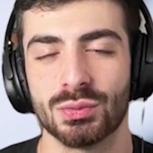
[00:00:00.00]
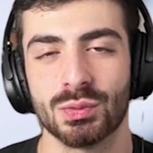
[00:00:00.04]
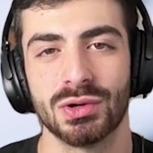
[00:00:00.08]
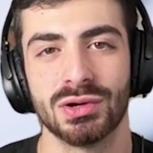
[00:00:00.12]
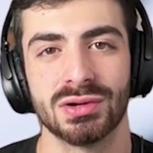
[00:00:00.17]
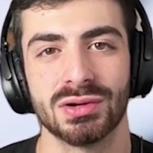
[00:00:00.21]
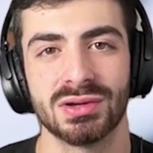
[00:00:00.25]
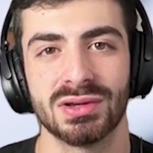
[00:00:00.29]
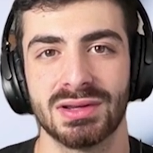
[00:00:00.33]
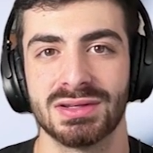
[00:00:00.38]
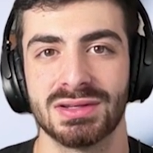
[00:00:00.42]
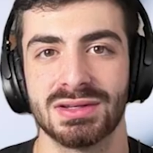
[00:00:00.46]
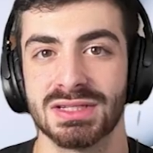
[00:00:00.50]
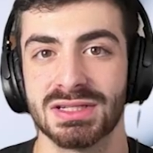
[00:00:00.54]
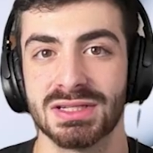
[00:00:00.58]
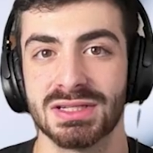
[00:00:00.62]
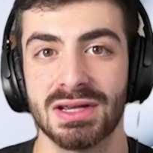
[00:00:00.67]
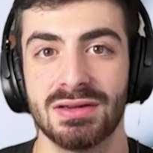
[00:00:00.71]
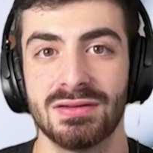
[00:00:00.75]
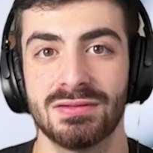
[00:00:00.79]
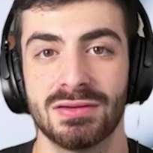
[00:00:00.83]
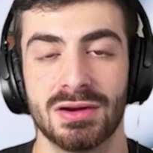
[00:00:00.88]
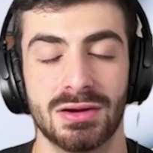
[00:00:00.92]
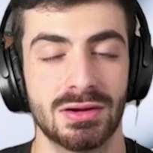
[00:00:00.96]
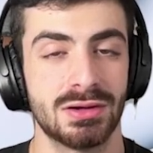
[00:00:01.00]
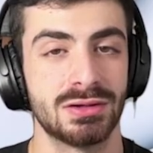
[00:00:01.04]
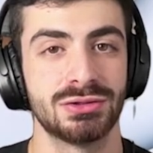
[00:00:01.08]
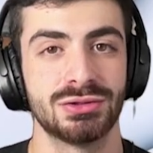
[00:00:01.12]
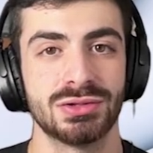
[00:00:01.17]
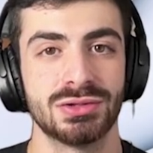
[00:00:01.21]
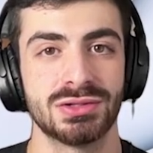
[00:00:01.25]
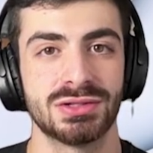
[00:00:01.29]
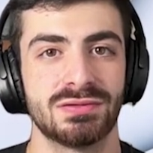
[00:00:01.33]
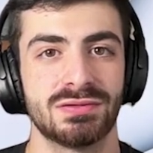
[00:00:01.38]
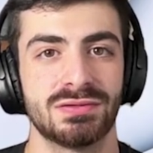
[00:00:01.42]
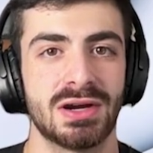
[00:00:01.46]
work and save
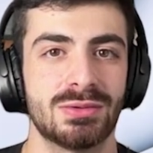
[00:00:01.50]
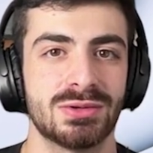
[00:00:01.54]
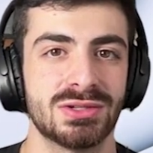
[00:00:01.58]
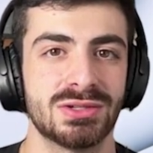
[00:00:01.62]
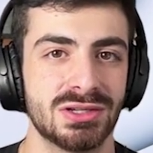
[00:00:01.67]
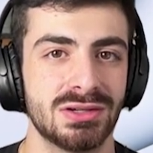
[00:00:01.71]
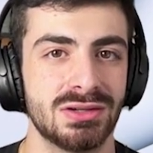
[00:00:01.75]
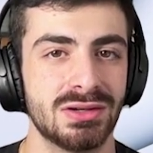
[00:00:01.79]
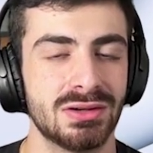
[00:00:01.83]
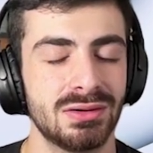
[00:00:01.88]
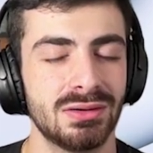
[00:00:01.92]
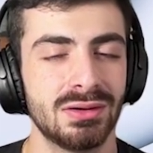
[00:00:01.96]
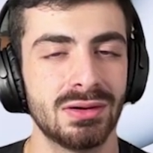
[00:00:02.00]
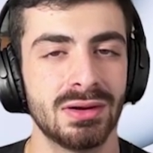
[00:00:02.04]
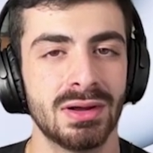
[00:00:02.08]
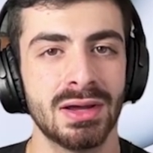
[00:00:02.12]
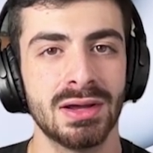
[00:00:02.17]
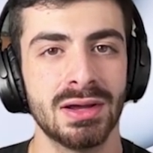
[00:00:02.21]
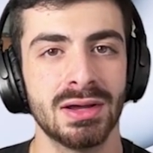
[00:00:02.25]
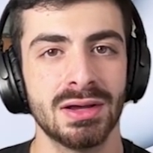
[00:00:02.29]
hundreds of hours a year,